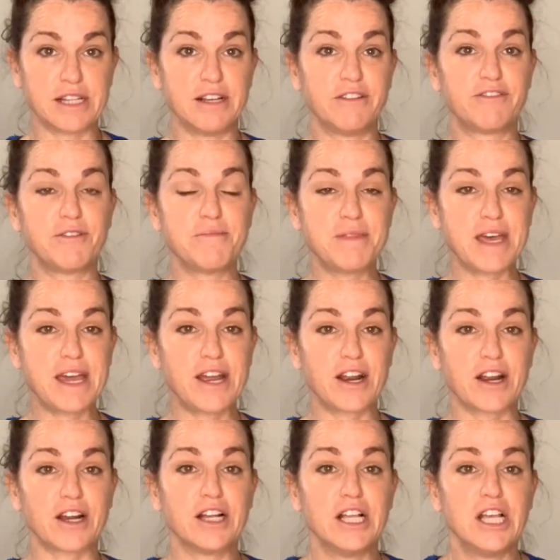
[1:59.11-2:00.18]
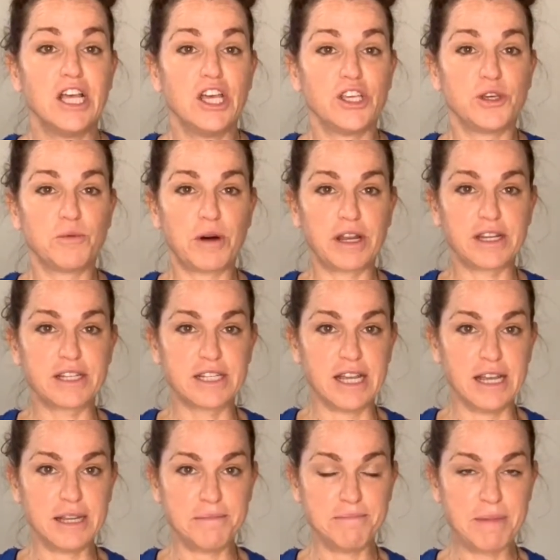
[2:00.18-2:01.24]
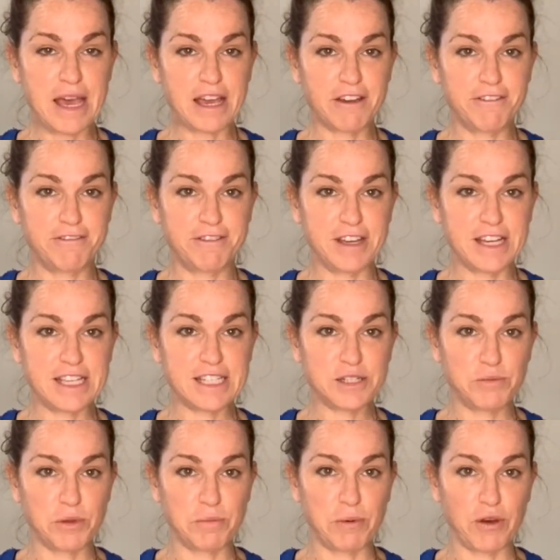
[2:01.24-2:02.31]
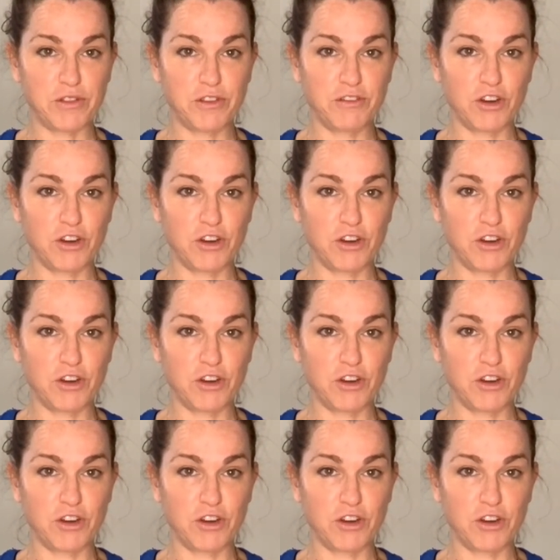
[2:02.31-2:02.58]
From there, you want to make a fist with both of your